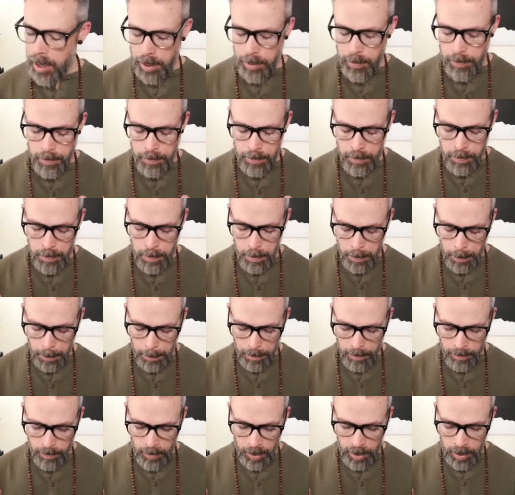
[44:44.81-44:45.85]
Um,
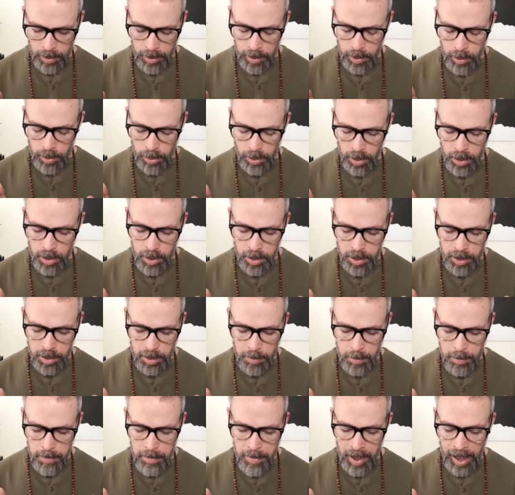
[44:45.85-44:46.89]
they don't call it
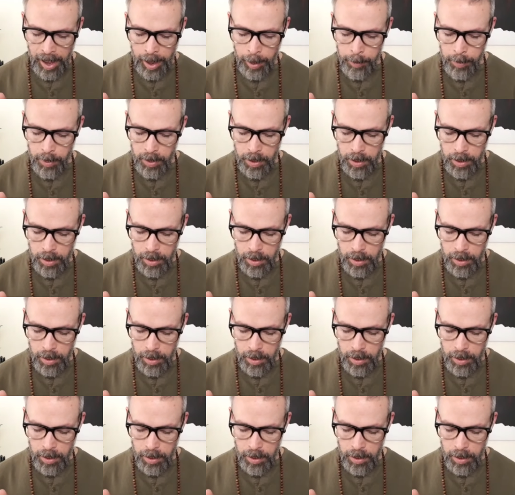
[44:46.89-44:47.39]
the map.